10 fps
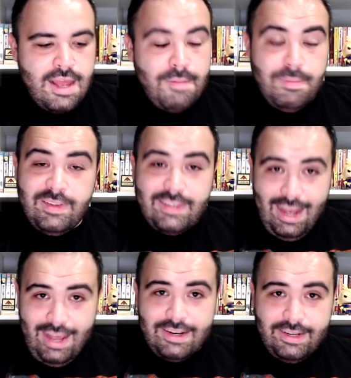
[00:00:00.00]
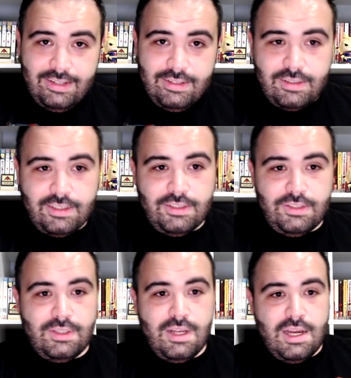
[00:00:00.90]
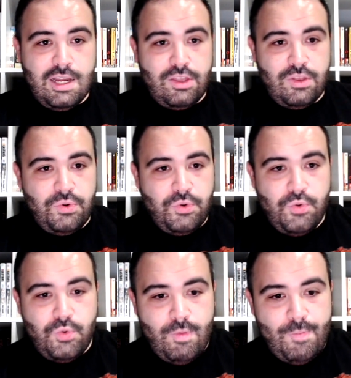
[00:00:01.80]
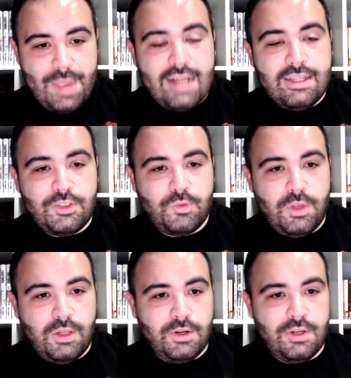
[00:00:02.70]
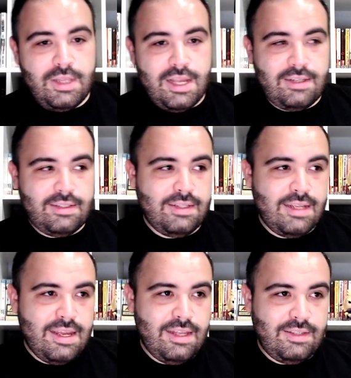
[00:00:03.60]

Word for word: misguided, because uh, through Alice we learn that it's